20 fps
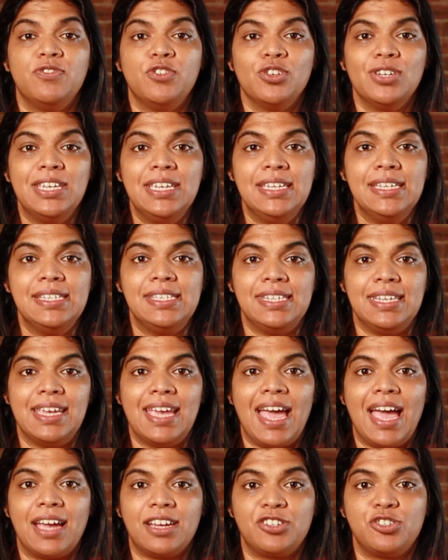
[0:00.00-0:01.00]
you easy,
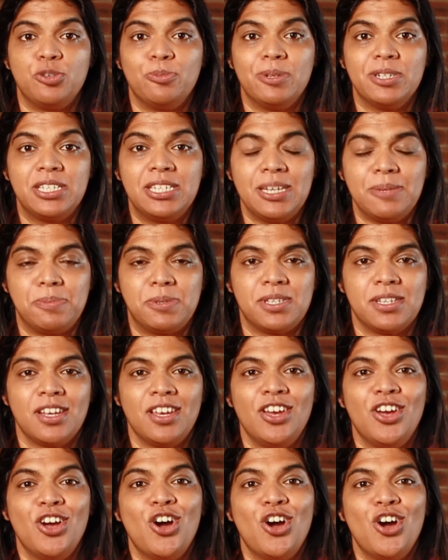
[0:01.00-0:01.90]
actionable tips,